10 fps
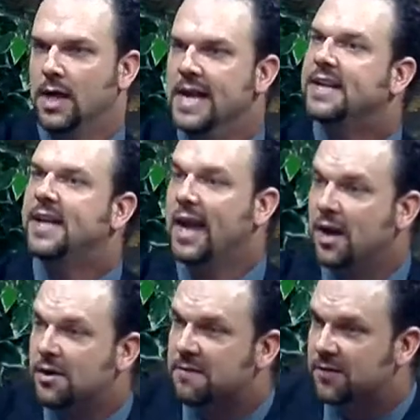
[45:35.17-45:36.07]
He
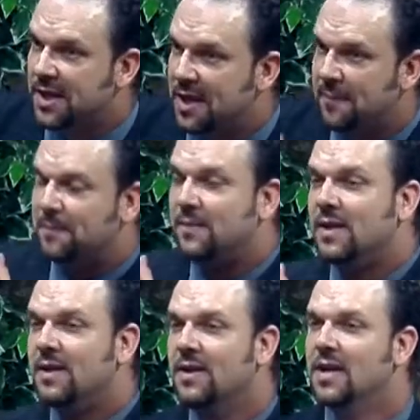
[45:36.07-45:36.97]
cared for them.
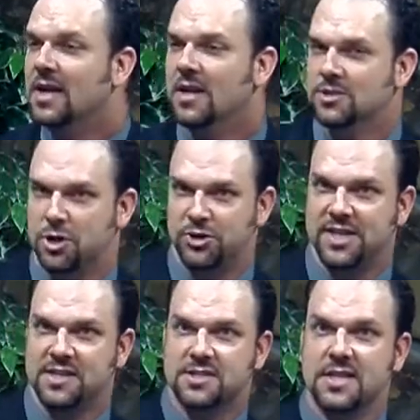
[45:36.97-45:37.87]
So
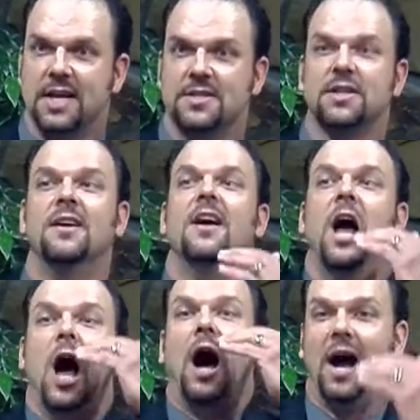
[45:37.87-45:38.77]
Jesus says,
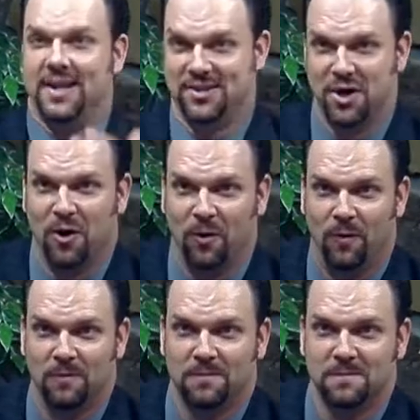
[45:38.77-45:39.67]
I know.